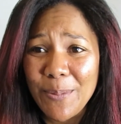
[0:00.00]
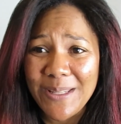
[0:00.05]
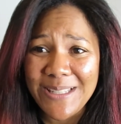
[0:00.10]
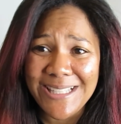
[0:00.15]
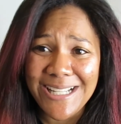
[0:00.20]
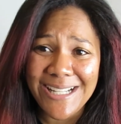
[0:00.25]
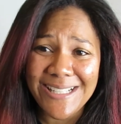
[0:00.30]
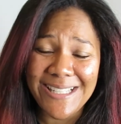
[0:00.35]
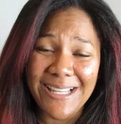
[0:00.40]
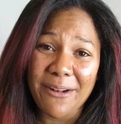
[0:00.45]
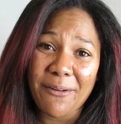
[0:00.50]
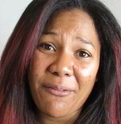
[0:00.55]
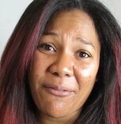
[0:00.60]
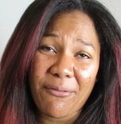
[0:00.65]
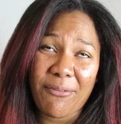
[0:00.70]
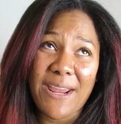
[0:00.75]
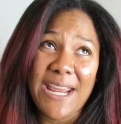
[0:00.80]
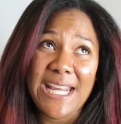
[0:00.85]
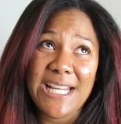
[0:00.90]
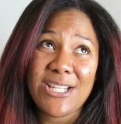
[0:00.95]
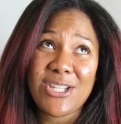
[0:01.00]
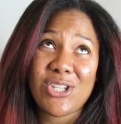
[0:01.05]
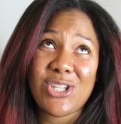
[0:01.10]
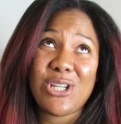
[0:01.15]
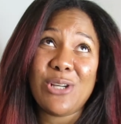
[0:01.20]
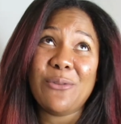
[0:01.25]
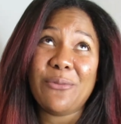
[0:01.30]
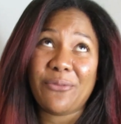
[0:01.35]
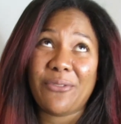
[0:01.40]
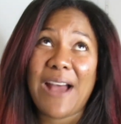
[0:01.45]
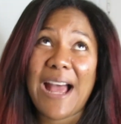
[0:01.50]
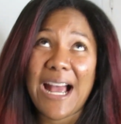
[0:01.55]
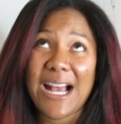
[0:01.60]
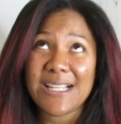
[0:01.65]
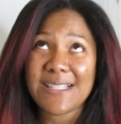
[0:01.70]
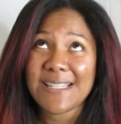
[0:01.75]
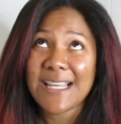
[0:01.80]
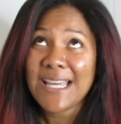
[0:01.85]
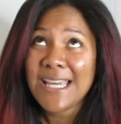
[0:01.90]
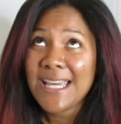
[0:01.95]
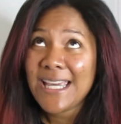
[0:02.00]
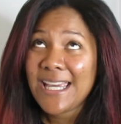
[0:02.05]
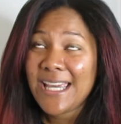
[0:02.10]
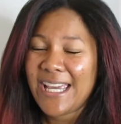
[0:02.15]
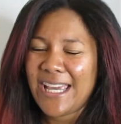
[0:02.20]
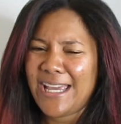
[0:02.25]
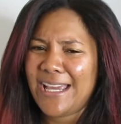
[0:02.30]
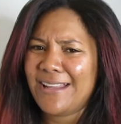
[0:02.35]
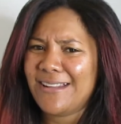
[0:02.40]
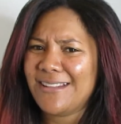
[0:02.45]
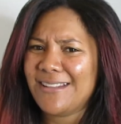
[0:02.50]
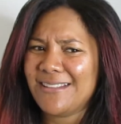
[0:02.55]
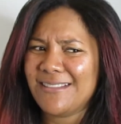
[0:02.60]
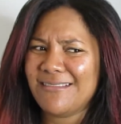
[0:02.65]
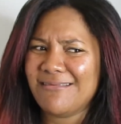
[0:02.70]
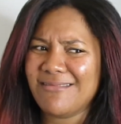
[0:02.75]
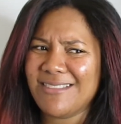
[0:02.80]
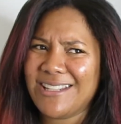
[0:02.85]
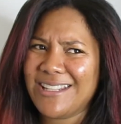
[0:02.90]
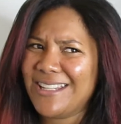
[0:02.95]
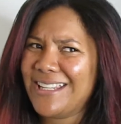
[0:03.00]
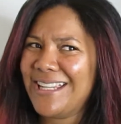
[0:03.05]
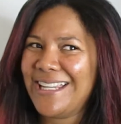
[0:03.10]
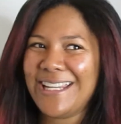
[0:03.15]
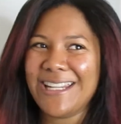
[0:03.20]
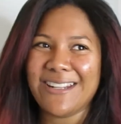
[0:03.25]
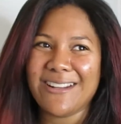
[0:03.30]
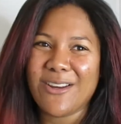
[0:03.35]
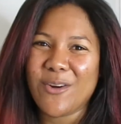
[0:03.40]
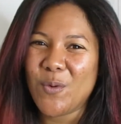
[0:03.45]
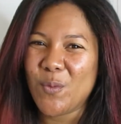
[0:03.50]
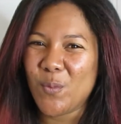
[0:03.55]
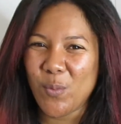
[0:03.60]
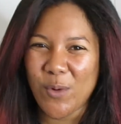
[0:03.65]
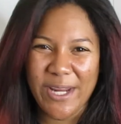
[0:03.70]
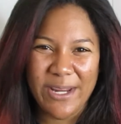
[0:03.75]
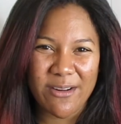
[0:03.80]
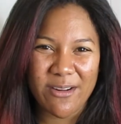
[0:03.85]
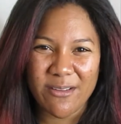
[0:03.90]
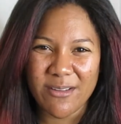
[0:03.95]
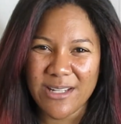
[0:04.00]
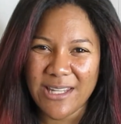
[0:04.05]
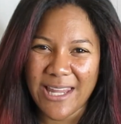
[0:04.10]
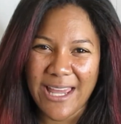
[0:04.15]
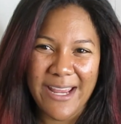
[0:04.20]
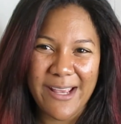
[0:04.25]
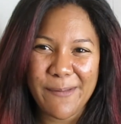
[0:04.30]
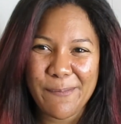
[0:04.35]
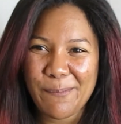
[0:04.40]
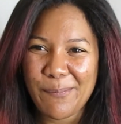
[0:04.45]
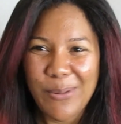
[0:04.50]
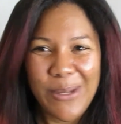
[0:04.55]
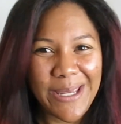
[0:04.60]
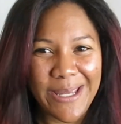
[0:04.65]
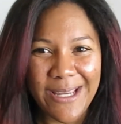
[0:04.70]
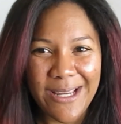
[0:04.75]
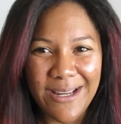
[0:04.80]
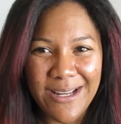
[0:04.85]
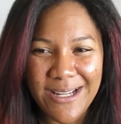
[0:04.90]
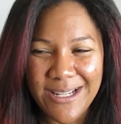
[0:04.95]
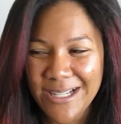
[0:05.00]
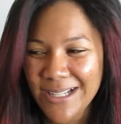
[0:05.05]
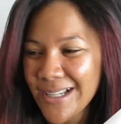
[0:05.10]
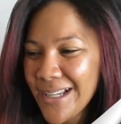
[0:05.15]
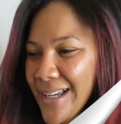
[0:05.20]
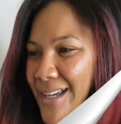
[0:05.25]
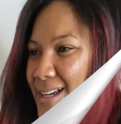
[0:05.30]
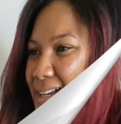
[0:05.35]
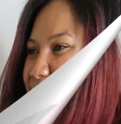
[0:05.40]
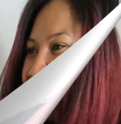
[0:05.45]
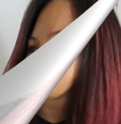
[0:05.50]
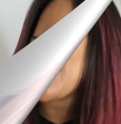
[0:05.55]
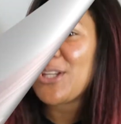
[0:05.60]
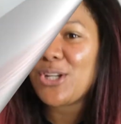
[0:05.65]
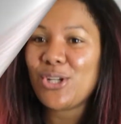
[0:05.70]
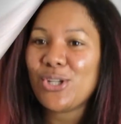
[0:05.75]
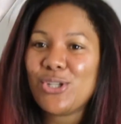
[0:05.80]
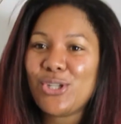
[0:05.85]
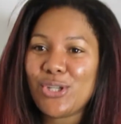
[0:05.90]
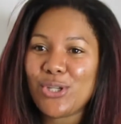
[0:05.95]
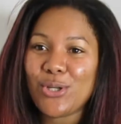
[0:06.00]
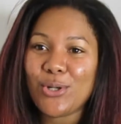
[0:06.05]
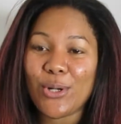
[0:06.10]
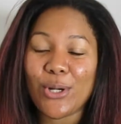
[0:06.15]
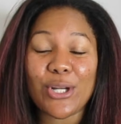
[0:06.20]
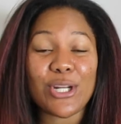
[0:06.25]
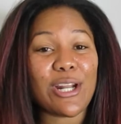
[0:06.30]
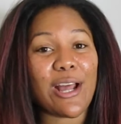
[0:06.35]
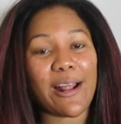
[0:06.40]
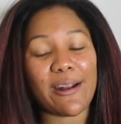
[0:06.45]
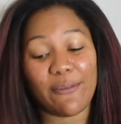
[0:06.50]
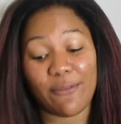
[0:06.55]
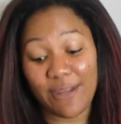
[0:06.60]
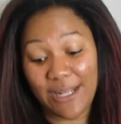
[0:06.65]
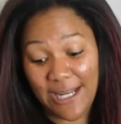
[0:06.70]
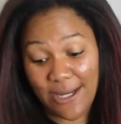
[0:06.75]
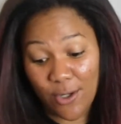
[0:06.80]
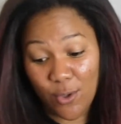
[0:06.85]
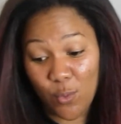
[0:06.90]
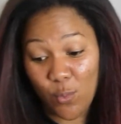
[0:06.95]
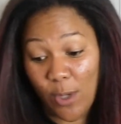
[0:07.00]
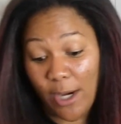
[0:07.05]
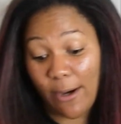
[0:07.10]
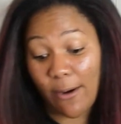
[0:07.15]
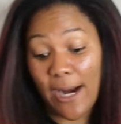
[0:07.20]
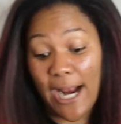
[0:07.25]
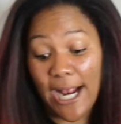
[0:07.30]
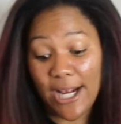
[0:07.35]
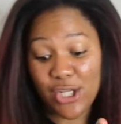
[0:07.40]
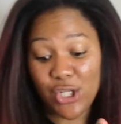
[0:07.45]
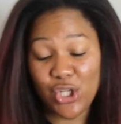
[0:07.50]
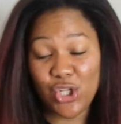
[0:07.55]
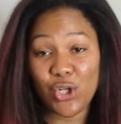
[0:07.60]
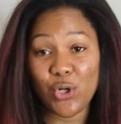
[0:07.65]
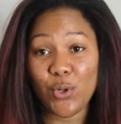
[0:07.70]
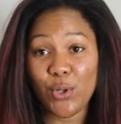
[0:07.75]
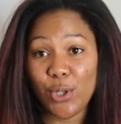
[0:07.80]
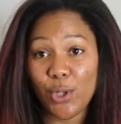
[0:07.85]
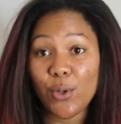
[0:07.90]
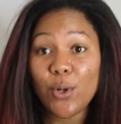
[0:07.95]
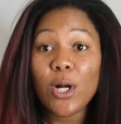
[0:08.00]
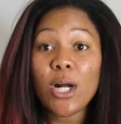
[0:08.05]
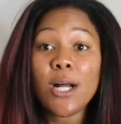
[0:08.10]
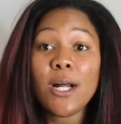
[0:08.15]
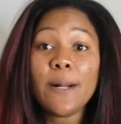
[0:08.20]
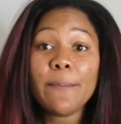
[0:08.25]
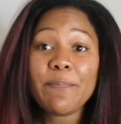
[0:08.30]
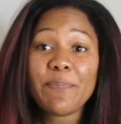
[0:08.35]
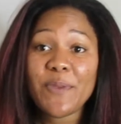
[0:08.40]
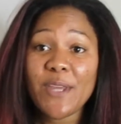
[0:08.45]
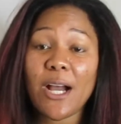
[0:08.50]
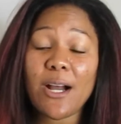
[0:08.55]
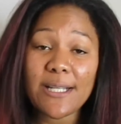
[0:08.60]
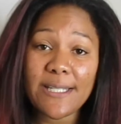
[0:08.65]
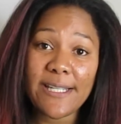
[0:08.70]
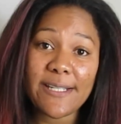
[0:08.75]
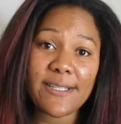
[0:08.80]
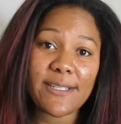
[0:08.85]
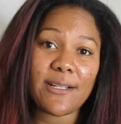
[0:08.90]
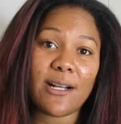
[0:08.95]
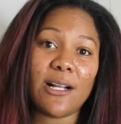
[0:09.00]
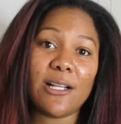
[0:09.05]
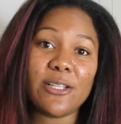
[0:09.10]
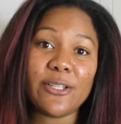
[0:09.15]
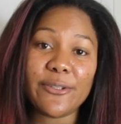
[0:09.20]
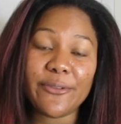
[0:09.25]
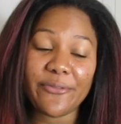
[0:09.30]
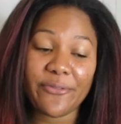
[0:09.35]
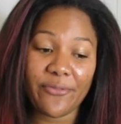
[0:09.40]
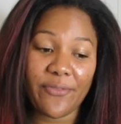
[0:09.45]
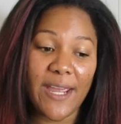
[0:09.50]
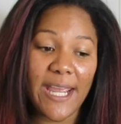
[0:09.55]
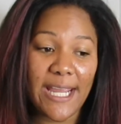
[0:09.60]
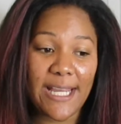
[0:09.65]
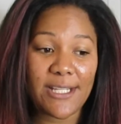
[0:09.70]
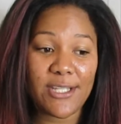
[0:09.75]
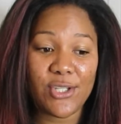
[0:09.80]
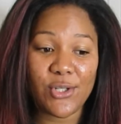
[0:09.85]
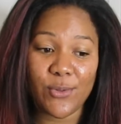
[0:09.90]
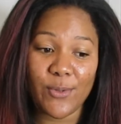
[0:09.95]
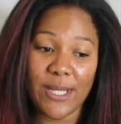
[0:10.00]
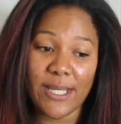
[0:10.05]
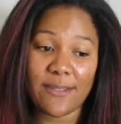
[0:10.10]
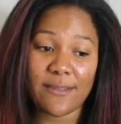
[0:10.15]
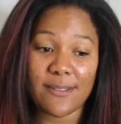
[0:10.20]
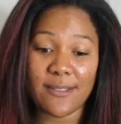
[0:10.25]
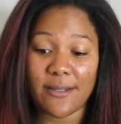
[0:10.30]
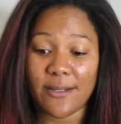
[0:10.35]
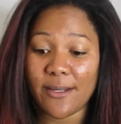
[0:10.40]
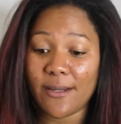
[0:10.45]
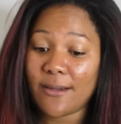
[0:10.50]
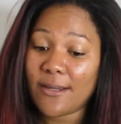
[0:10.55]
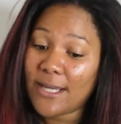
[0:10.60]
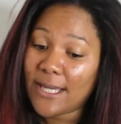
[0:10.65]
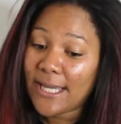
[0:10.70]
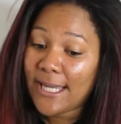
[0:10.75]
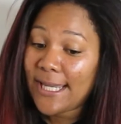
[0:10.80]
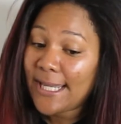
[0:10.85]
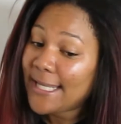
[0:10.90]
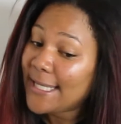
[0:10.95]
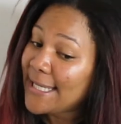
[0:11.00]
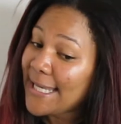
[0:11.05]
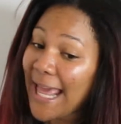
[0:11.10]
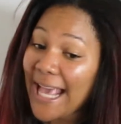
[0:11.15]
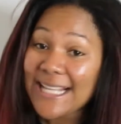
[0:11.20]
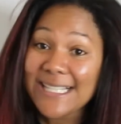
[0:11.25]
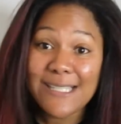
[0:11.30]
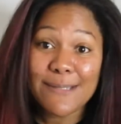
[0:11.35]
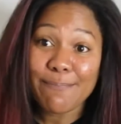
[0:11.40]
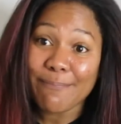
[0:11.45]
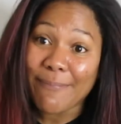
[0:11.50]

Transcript: it doesn't fade too fast and in a weird like pink. I'm gonna do another video where I show you how this color fade during the next